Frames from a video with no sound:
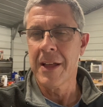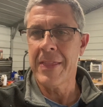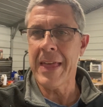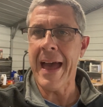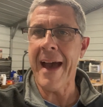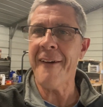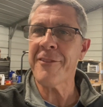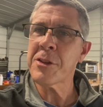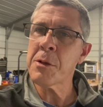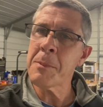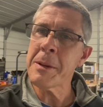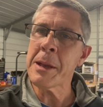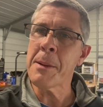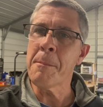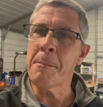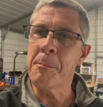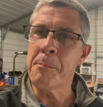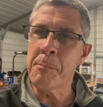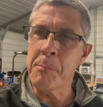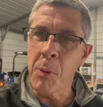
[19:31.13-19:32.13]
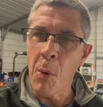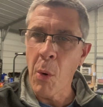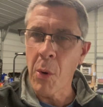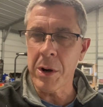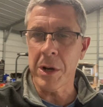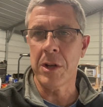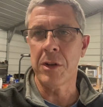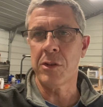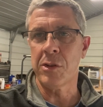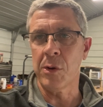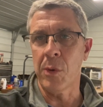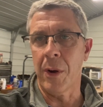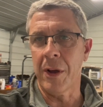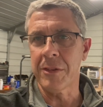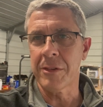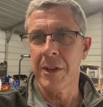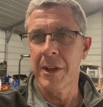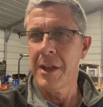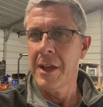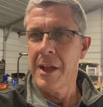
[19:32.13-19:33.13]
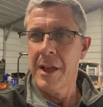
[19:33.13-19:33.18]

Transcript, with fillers: They have to be important to us.